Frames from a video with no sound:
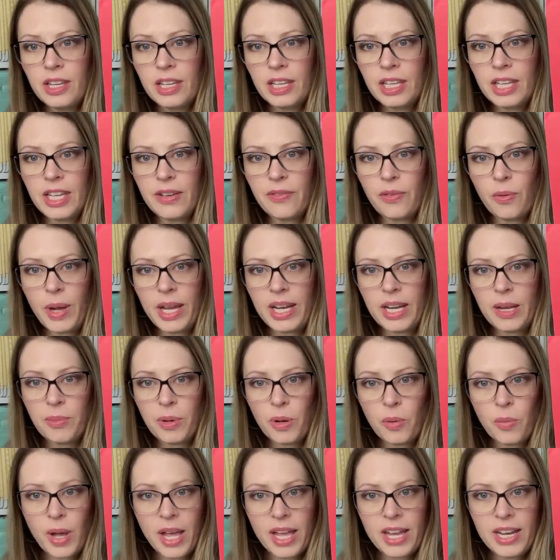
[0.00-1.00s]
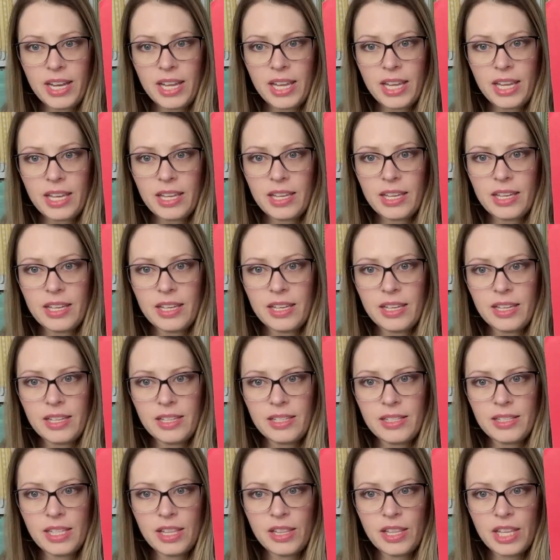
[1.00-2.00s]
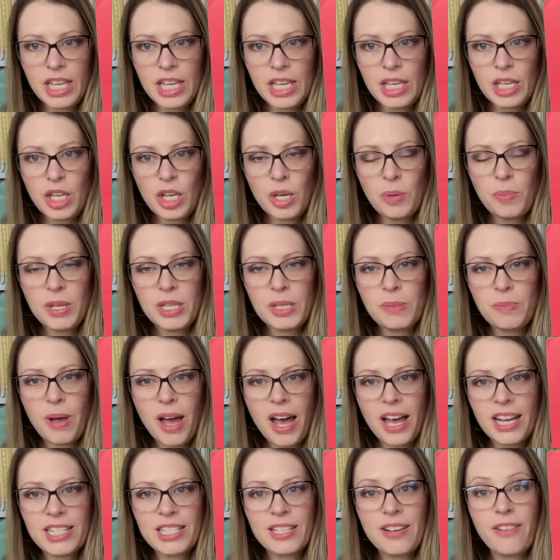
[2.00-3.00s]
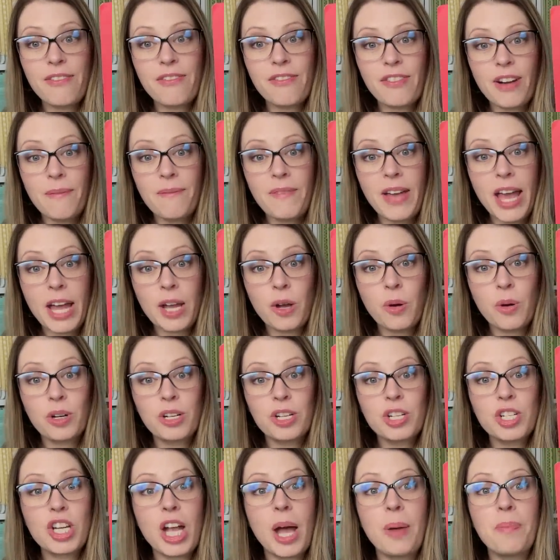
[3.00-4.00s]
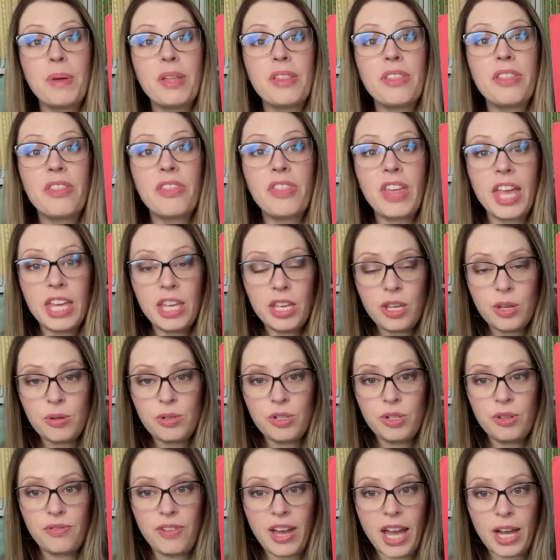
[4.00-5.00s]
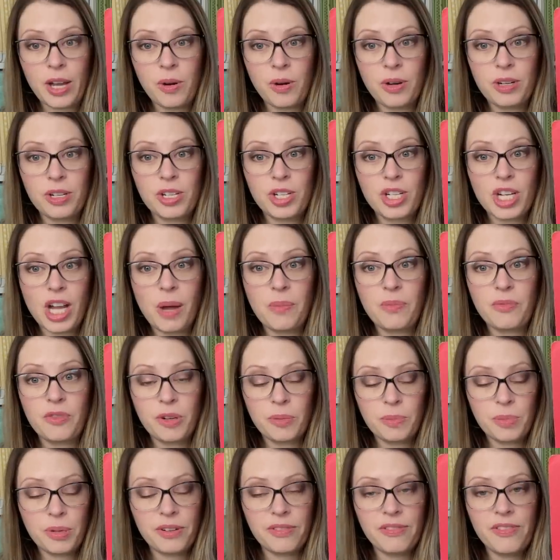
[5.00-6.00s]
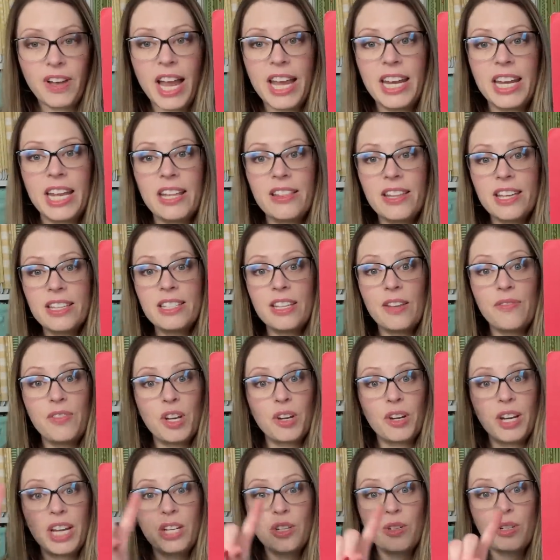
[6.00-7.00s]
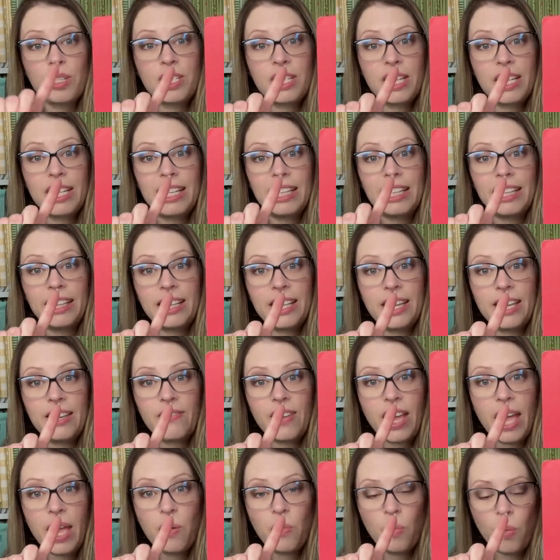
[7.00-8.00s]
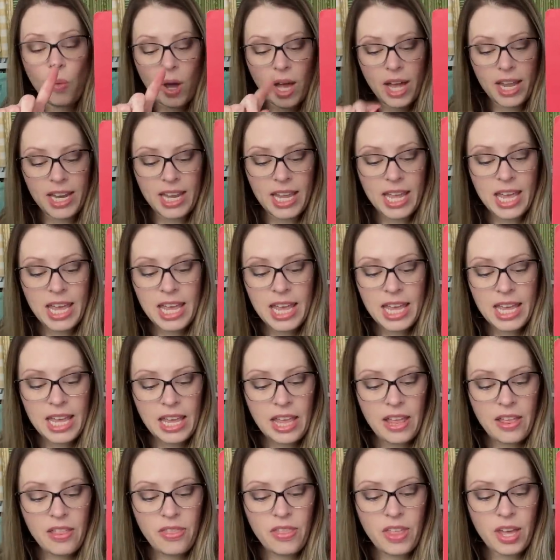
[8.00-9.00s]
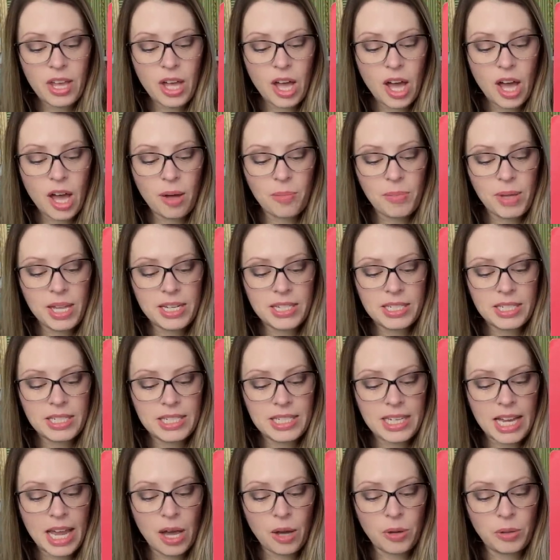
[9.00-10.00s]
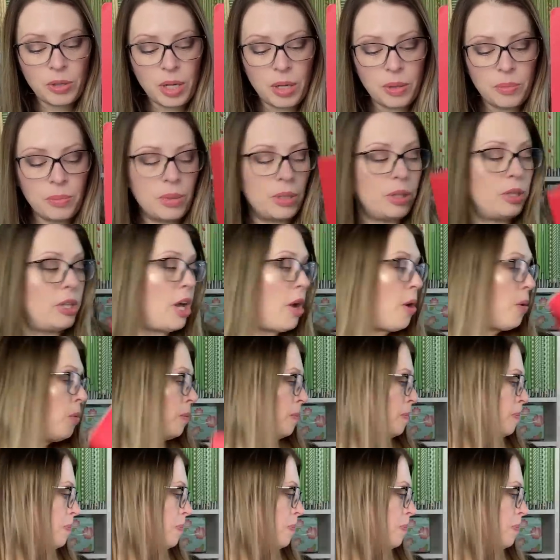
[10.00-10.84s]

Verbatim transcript: Giveaway number one is the Cupid's Box from Fat Quarter Shop. Thank you to Fat Quarter Shop for providing this. If you're interested, leave a one in the comment down below.